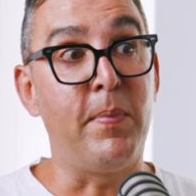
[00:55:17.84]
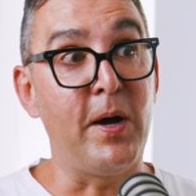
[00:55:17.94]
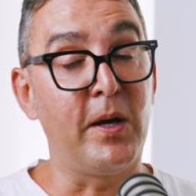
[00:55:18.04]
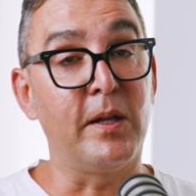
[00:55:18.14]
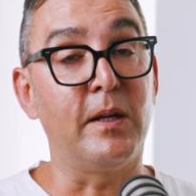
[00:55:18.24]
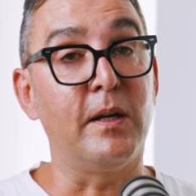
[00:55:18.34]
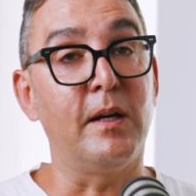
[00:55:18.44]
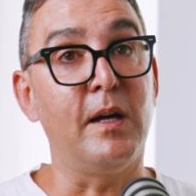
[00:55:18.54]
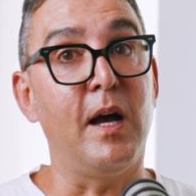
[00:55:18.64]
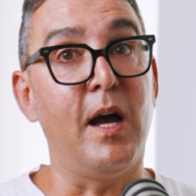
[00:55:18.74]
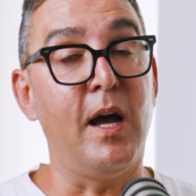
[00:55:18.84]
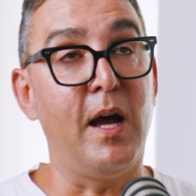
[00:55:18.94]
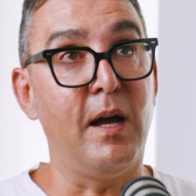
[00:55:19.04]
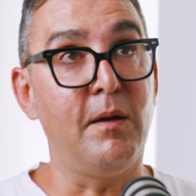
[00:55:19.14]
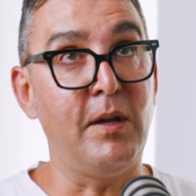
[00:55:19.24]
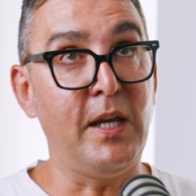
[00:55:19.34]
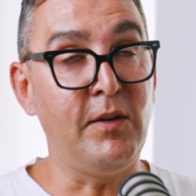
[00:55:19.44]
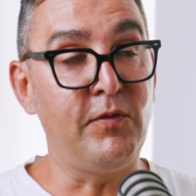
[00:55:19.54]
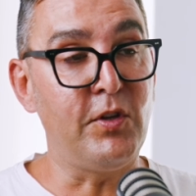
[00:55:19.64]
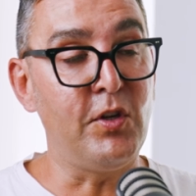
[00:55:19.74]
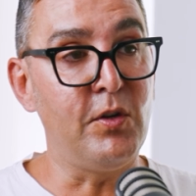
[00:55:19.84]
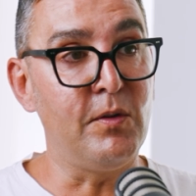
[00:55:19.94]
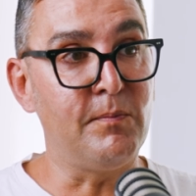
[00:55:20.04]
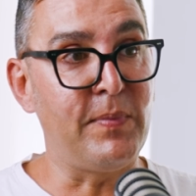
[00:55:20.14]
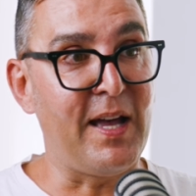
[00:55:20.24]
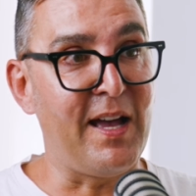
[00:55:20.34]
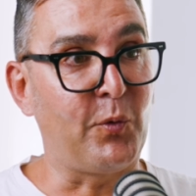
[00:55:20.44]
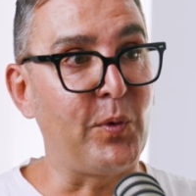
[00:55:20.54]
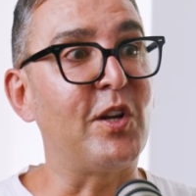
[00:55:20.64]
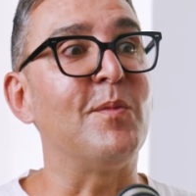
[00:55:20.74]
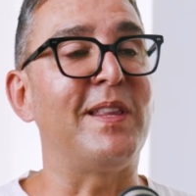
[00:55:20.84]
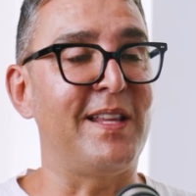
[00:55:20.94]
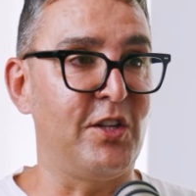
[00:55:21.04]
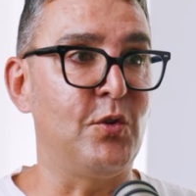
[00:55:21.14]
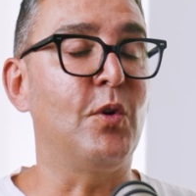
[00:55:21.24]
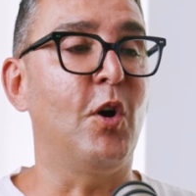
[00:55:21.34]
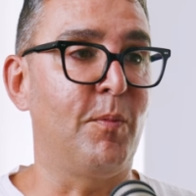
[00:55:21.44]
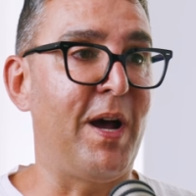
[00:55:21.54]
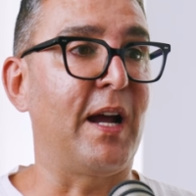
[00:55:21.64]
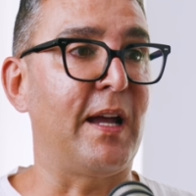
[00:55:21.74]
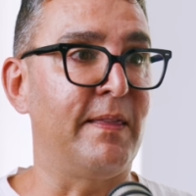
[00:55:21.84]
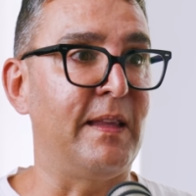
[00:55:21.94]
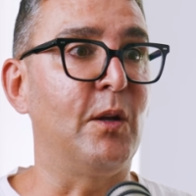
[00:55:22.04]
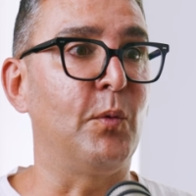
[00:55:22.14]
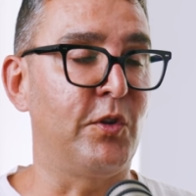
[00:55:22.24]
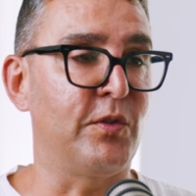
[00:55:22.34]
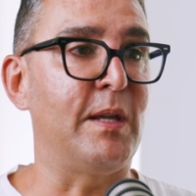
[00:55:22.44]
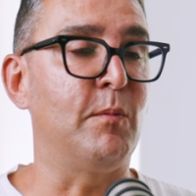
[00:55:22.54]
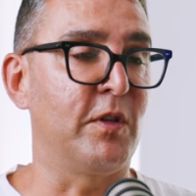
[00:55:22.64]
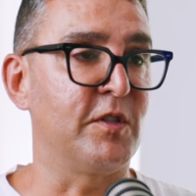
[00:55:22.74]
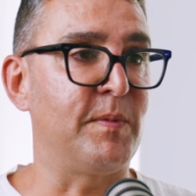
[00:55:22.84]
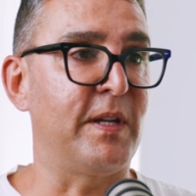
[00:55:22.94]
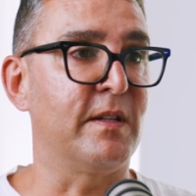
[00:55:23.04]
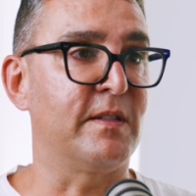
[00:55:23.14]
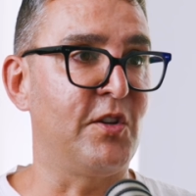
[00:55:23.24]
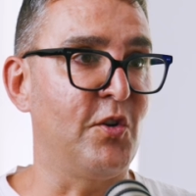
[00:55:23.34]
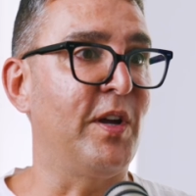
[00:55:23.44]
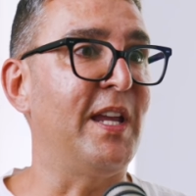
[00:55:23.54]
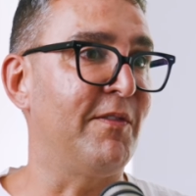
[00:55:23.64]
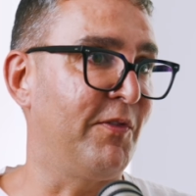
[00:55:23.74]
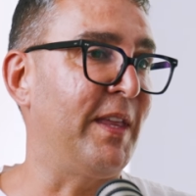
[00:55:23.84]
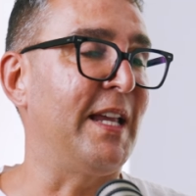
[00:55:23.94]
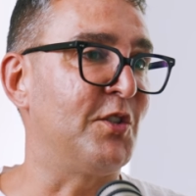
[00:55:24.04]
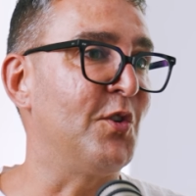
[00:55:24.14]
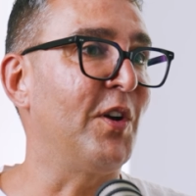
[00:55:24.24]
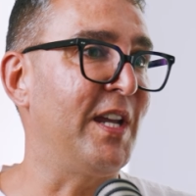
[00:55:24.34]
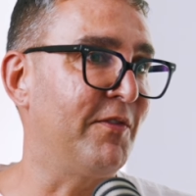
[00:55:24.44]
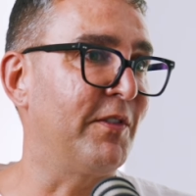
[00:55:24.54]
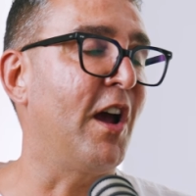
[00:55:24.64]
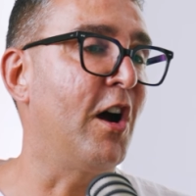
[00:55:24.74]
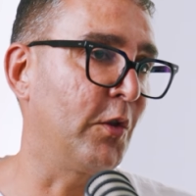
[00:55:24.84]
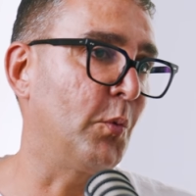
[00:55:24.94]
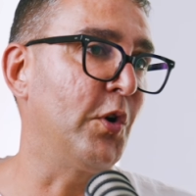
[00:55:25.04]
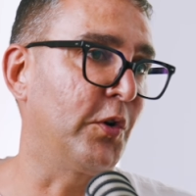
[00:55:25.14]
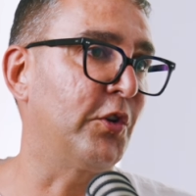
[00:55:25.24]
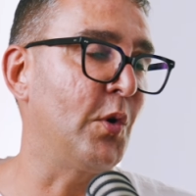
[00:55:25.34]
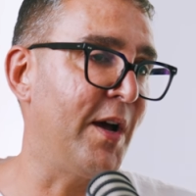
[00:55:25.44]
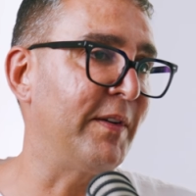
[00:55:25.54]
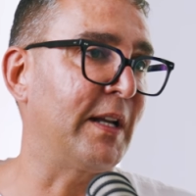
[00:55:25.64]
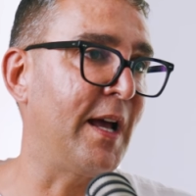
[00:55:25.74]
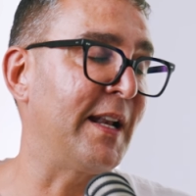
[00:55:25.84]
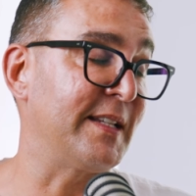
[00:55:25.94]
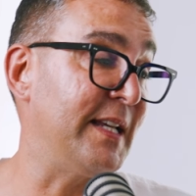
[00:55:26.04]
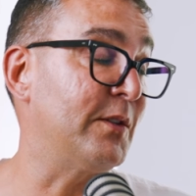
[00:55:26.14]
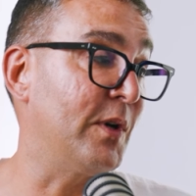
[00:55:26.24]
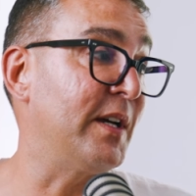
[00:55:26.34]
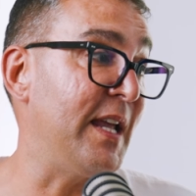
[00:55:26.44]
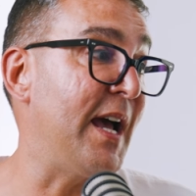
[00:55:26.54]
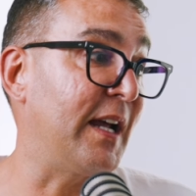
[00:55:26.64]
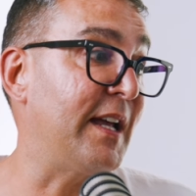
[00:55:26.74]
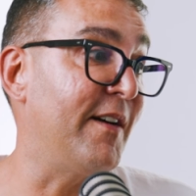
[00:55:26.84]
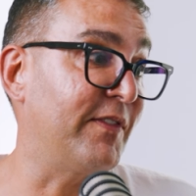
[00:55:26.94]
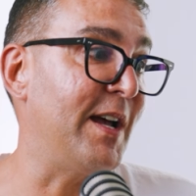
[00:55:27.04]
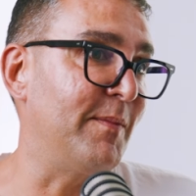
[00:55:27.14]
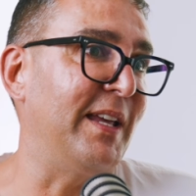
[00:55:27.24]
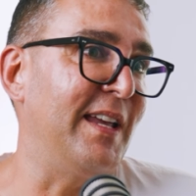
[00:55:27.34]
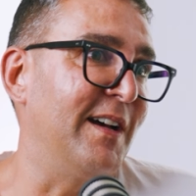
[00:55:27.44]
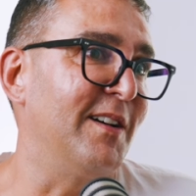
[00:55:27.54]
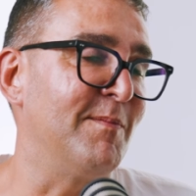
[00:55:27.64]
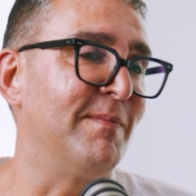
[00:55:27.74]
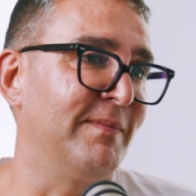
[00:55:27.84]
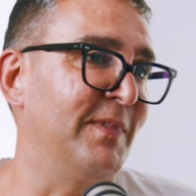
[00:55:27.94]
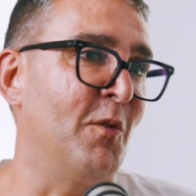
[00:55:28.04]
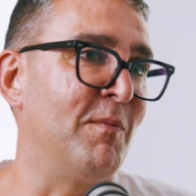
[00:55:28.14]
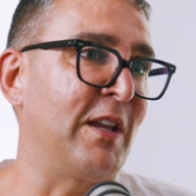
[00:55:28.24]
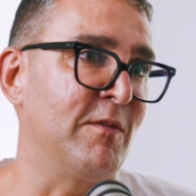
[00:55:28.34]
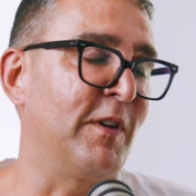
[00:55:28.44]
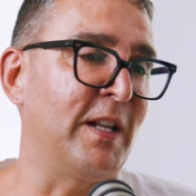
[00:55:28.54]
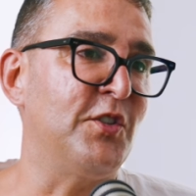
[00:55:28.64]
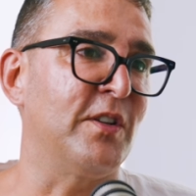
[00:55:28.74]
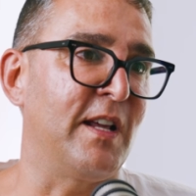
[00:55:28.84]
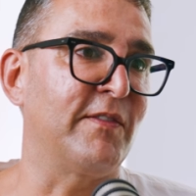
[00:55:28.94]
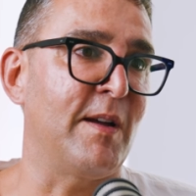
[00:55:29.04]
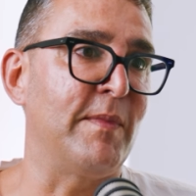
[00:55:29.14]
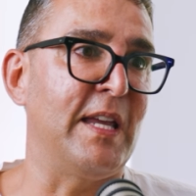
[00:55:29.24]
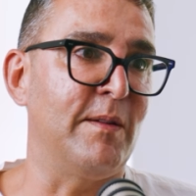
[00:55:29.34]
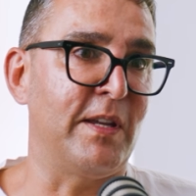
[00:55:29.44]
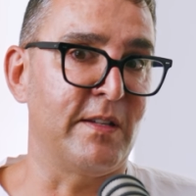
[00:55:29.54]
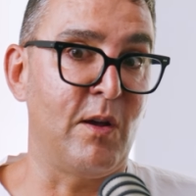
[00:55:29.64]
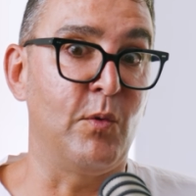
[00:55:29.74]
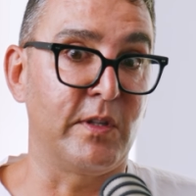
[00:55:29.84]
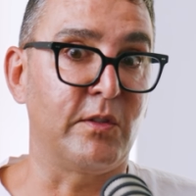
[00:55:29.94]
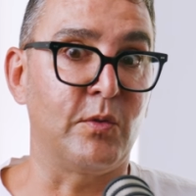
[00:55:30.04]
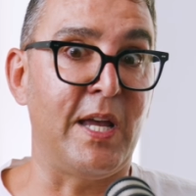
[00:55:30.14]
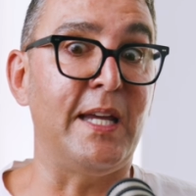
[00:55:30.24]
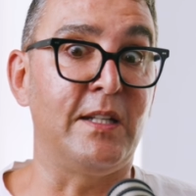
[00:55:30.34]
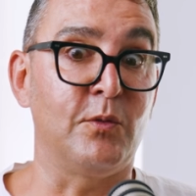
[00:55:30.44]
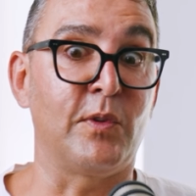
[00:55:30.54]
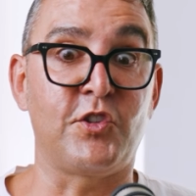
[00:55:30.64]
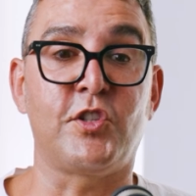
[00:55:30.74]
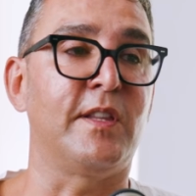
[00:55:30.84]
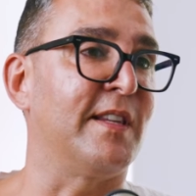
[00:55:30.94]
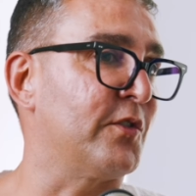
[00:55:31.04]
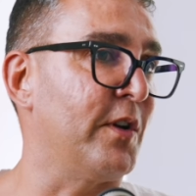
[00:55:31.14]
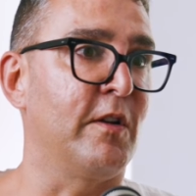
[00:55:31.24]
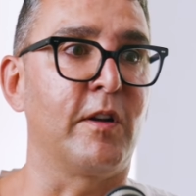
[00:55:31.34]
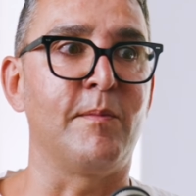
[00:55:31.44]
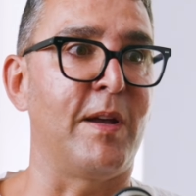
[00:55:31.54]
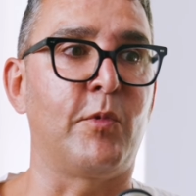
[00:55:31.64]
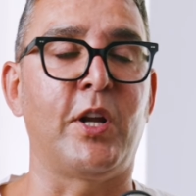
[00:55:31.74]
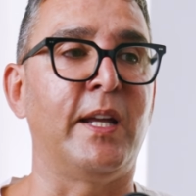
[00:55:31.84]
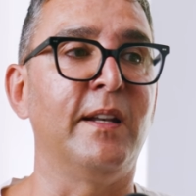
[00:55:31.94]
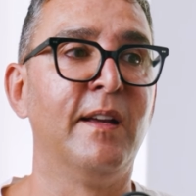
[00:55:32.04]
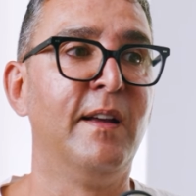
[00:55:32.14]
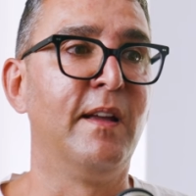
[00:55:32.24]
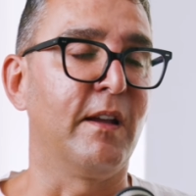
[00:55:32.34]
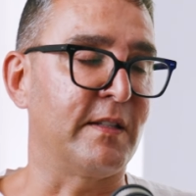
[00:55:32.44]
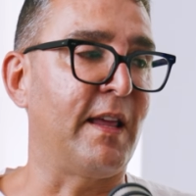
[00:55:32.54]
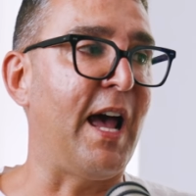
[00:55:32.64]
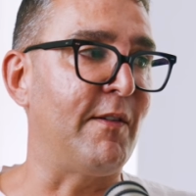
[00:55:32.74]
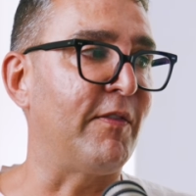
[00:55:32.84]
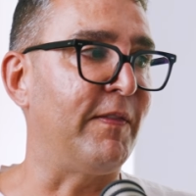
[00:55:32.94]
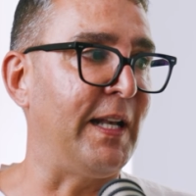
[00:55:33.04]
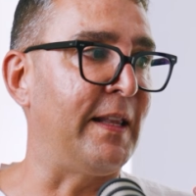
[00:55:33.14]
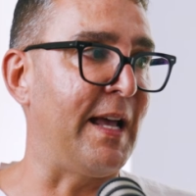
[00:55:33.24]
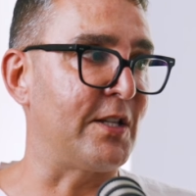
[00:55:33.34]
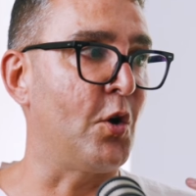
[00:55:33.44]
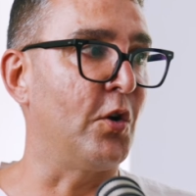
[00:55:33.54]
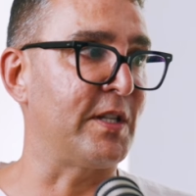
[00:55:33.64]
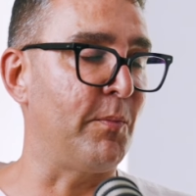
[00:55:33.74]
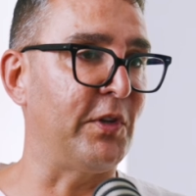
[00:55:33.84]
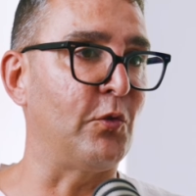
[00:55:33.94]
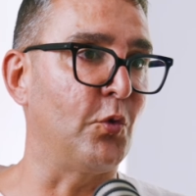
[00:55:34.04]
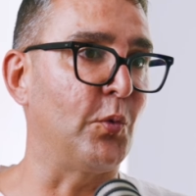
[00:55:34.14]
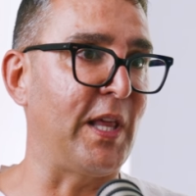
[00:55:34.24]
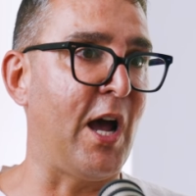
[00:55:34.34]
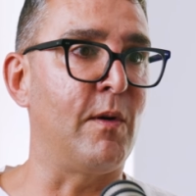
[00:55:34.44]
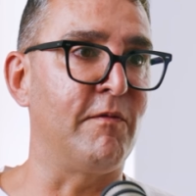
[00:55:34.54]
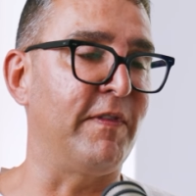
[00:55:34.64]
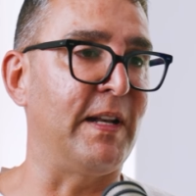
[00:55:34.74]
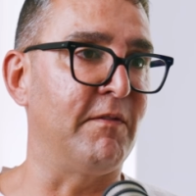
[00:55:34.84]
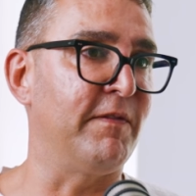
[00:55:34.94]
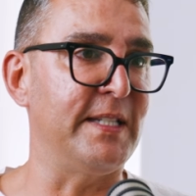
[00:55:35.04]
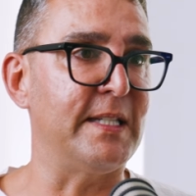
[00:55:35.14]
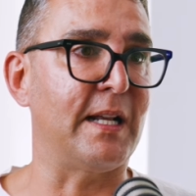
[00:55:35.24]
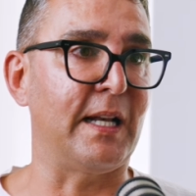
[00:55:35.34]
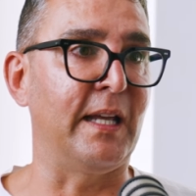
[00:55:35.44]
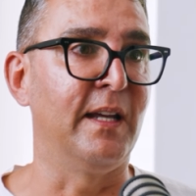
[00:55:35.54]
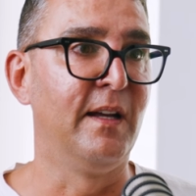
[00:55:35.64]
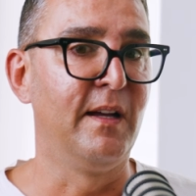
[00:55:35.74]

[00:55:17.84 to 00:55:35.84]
But I recommend that you go back and deal with your demons, because you're here for this. You're here for the hard work. You haven't. And I said, I have come here on my own volition. I've come here because I wanted to get into the shit that's going on in my brain, because I have a feeling that's got something to do with how I'm feeling physically.